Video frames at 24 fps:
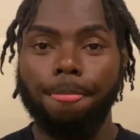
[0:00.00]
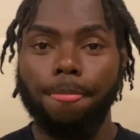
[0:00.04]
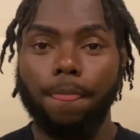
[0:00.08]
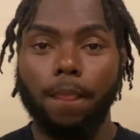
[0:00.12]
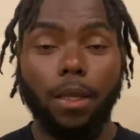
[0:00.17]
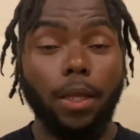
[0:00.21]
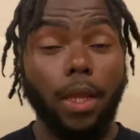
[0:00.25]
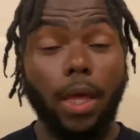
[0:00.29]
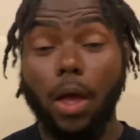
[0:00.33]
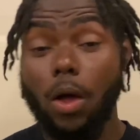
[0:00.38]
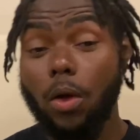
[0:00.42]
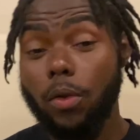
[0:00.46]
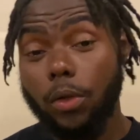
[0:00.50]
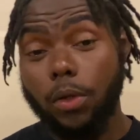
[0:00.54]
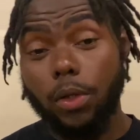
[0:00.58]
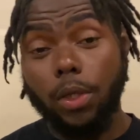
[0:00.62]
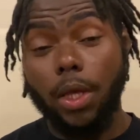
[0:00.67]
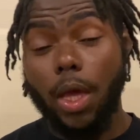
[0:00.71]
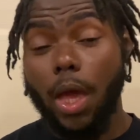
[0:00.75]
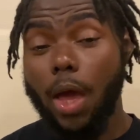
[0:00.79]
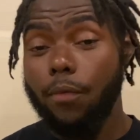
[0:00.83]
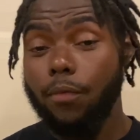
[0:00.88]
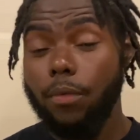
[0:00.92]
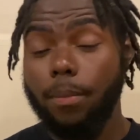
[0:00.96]
The elderly
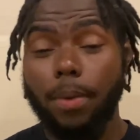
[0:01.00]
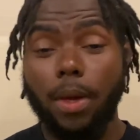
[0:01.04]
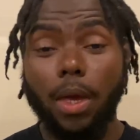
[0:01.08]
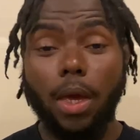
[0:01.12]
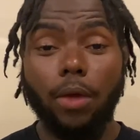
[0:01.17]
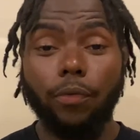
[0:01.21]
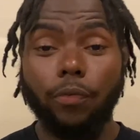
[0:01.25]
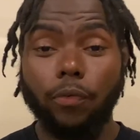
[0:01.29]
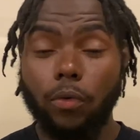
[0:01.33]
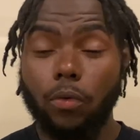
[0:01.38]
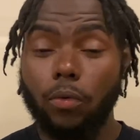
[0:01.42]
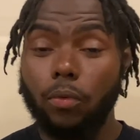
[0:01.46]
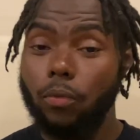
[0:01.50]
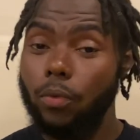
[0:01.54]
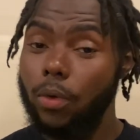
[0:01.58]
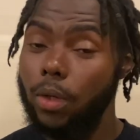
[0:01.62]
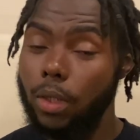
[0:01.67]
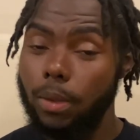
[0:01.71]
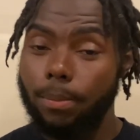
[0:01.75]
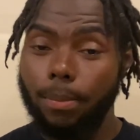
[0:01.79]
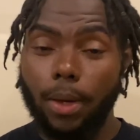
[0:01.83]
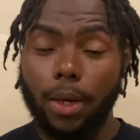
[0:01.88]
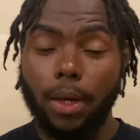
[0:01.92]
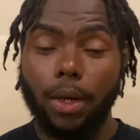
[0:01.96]
have it bad too,
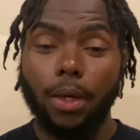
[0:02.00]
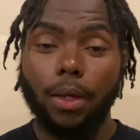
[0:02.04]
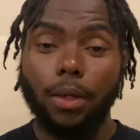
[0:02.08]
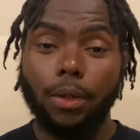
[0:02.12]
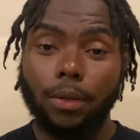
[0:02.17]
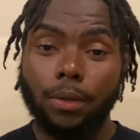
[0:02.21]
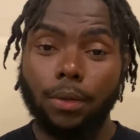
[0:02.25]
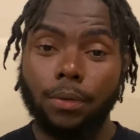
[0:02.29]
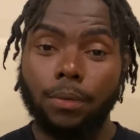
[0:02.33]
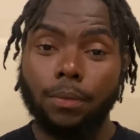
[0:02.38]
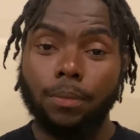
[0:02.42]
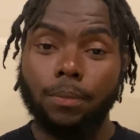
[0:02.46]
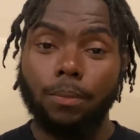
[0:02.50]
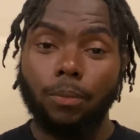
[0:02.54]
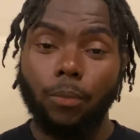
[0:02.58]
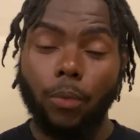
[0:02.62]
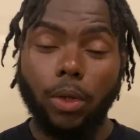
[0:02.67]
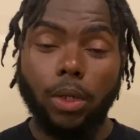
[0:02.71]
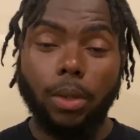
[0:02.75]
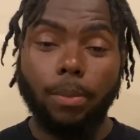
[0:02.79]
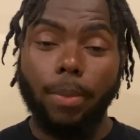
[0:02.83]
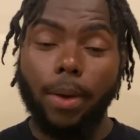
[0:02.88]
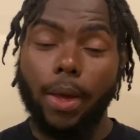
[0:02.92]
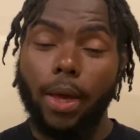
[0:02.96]
really bad,
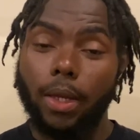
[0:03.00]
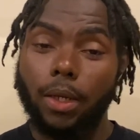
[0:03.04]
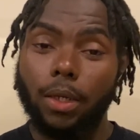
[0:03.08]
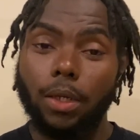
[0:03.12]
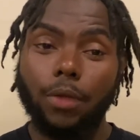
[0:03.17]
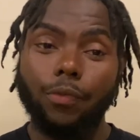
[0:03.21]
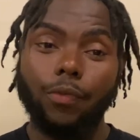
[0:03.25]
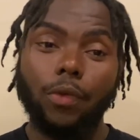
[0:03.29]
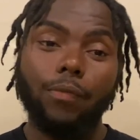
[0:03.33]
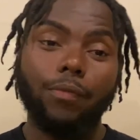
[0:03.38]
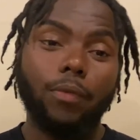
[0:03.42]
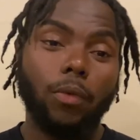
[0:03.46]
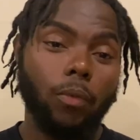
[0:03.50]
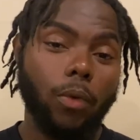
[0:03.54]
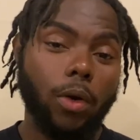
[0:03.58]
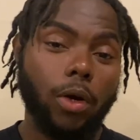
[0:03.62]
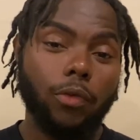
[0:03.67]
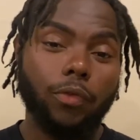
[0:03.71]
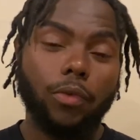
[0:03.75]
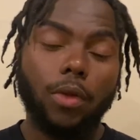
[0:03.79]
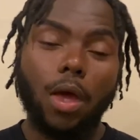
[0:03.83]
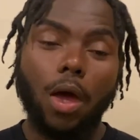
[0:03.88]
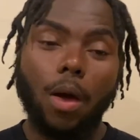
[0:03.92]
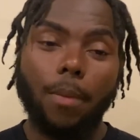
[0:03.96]
and it's even
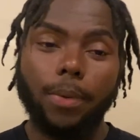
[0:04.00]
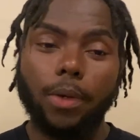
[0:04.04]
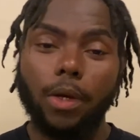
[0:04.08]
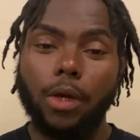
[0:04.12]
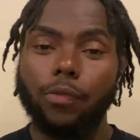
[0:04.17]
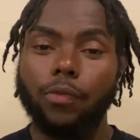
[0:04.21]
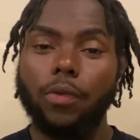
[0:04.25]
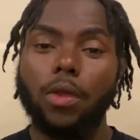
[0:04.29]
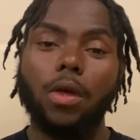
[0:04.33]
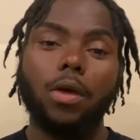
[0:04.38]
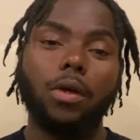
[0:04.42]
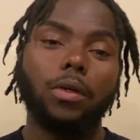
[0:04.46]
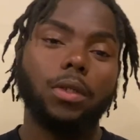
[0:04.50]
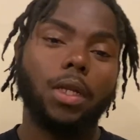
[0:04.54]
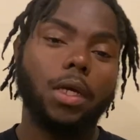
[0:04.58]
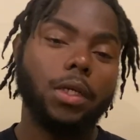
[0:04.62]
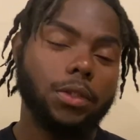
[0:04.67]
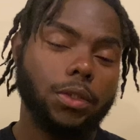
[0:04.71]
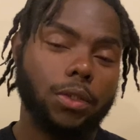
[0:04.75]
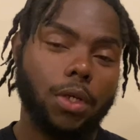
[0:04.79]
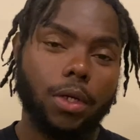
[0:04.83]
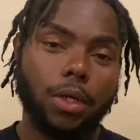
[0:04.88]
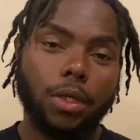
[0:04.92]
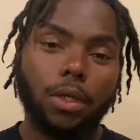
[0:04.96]
worse now because they're
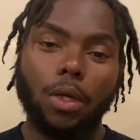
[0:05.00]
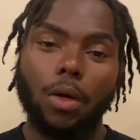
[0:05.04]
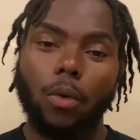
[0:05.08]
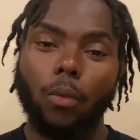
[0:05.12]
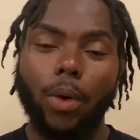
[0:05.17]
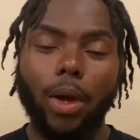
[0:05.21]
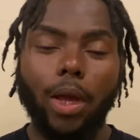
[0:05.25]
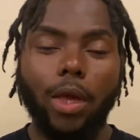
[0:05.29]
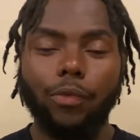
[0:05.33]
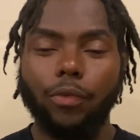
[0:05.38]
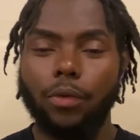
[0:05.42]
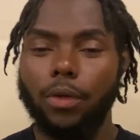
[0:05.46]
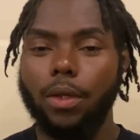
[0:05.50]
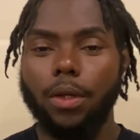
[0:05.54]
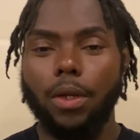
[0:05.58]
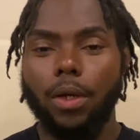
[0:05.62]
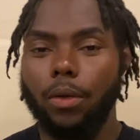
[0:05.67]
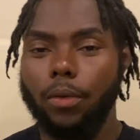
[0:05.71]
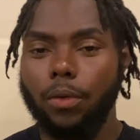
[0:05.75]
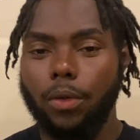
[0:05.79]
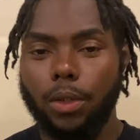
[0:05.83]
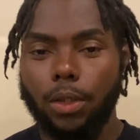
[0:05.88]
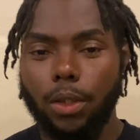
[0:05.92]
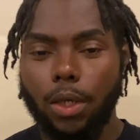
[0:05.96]
stuck in their ways and they're not
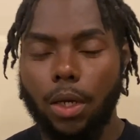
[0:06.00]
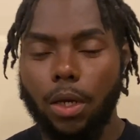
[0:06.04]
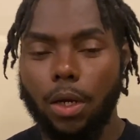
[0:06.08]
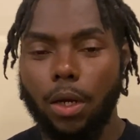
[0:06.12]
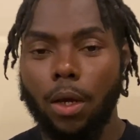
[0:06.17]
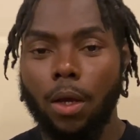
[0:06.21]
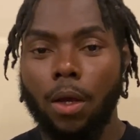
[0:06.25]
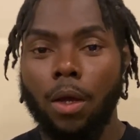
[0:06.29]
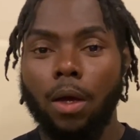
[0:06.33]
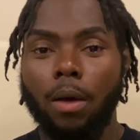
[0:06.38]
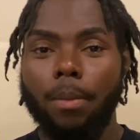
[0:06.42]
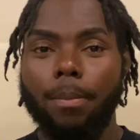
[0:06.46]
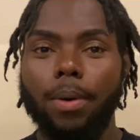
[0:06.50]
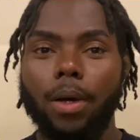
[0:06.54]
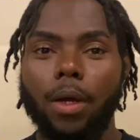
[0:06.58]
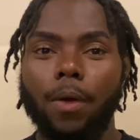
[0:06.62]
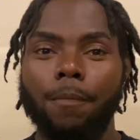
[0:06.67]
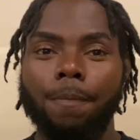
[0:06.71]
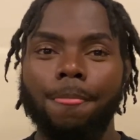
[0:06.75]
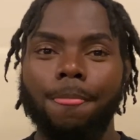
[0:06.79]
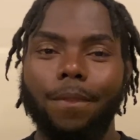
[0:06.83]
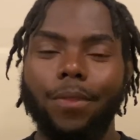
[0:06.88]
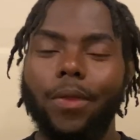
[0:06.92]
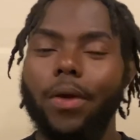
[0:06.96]
going to care.
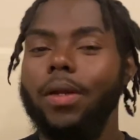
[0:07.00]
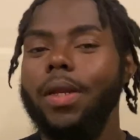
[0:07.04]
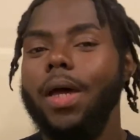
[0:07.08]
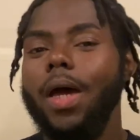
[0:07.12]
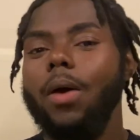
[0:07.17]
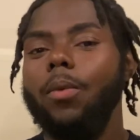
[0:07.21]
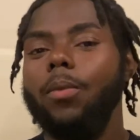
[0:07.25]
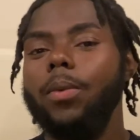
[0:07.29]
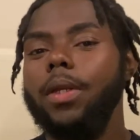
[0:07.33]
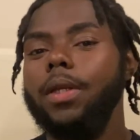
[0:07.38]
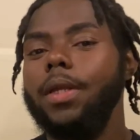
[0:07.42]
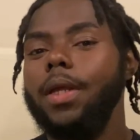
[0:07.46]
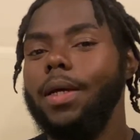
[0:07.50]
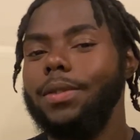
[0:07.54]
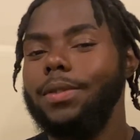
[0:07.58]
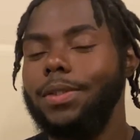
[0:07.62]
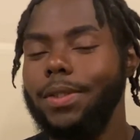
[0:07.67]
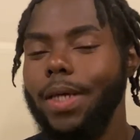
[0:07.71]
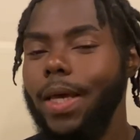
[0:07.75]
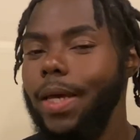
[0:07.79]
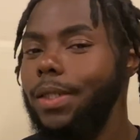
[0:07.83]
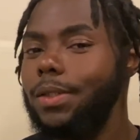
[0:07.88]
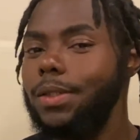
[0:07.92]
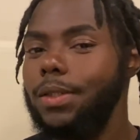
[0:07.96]
But they're not really that
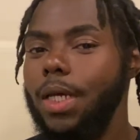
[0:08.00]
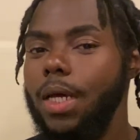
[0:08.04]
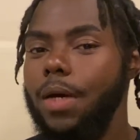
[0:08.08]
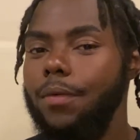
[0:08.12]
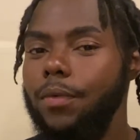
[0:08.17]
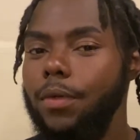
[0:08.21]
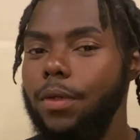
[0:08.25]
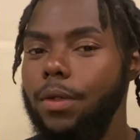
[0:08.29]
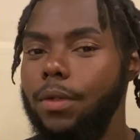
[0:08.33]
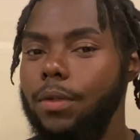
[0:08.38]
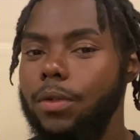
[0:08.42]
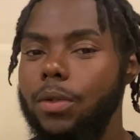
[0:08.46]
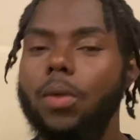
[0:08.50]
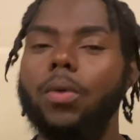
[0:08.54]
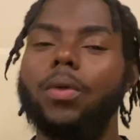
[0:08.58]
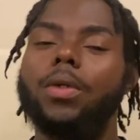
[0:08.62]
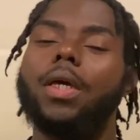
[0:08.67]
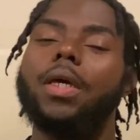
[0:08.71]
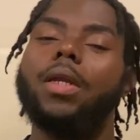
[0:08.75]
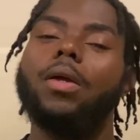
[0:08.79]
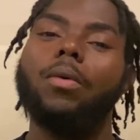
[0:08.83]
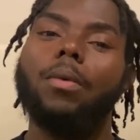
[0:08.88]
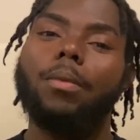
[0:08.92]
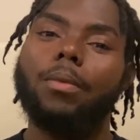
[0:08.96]
tech savvy, so
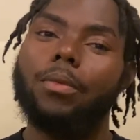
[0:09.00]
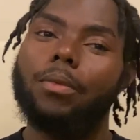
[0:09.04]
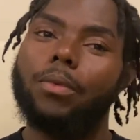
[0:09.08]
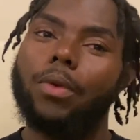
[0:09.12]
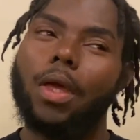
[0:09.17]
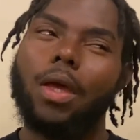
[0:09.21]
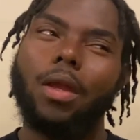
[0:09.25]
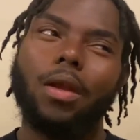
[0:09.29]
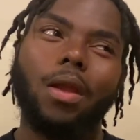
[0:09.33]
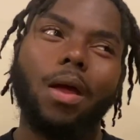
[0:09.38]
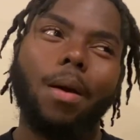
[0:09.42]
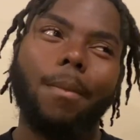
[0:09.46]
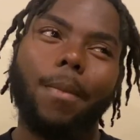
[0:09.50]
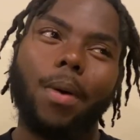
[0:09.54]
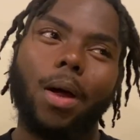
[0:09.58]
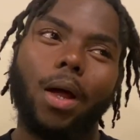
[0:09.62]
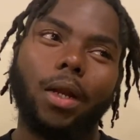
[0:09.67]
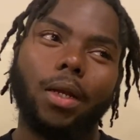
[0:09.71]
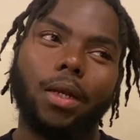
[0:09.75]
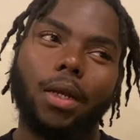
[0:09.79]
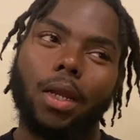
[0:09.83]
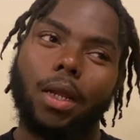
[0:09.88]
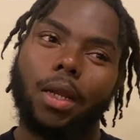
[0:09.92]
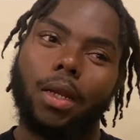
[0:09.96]
they're
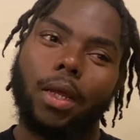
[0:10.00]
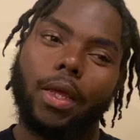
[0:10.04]
not.